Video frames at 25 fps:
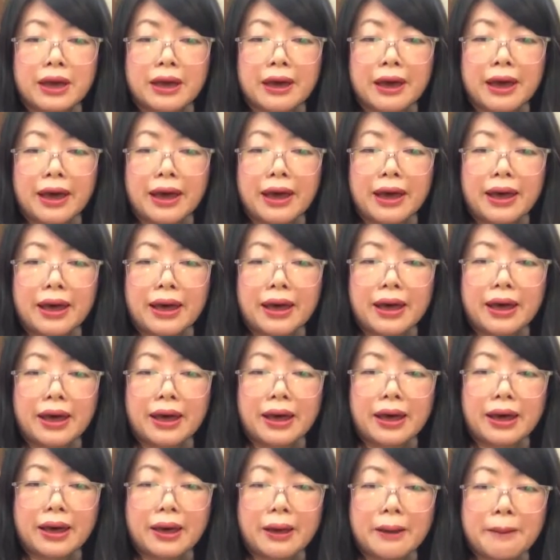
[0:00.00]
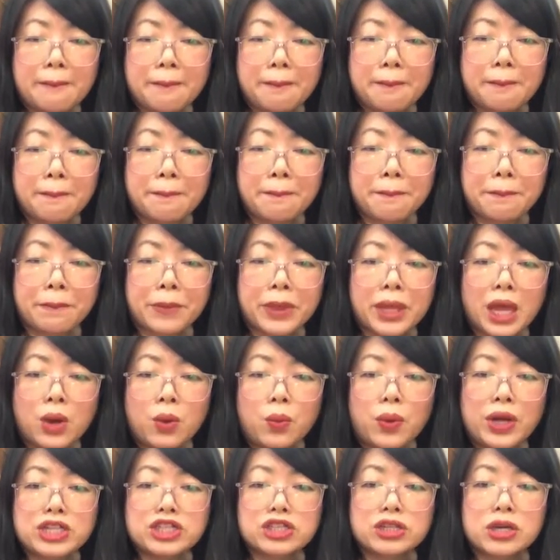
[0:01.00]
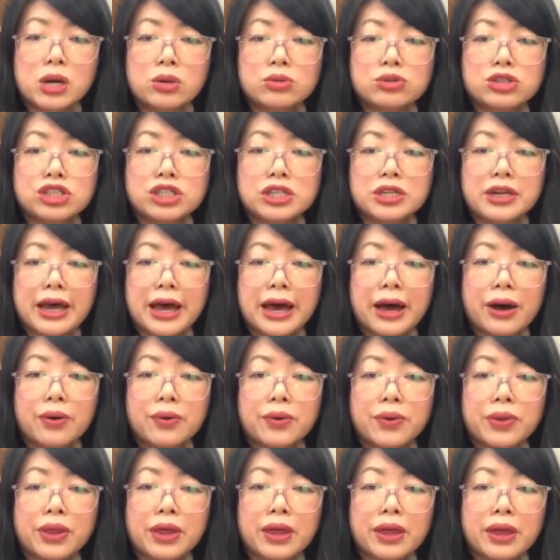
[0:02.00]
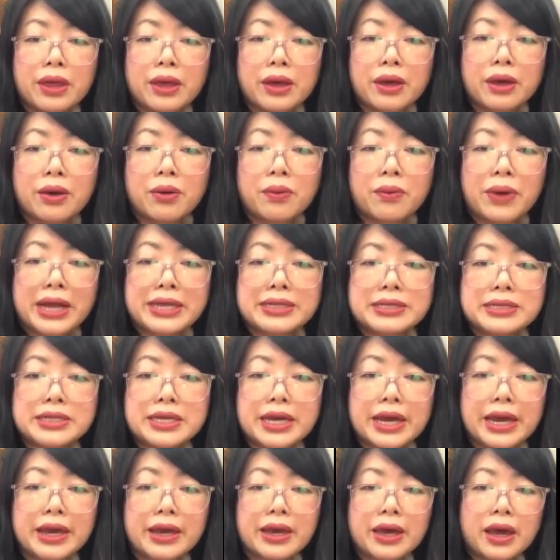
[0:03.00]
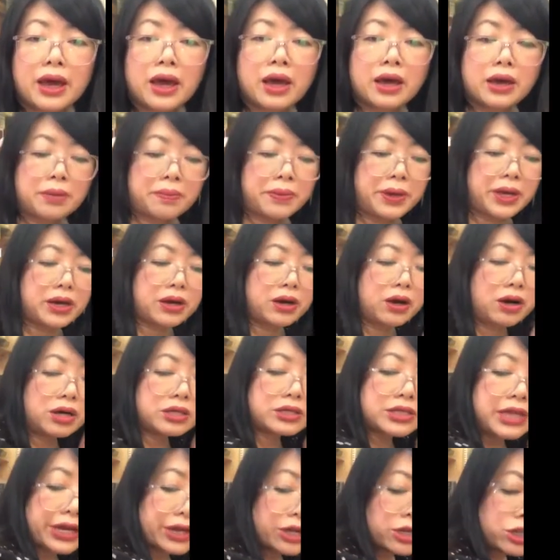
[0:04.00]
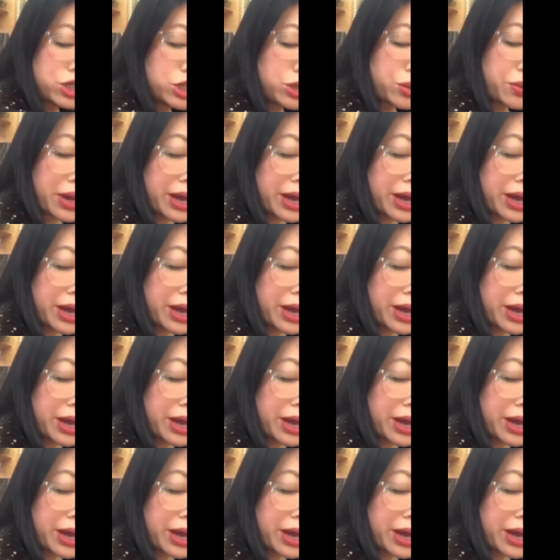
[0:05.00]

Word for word: Um, which gold Chanel, Wendy? Because I could do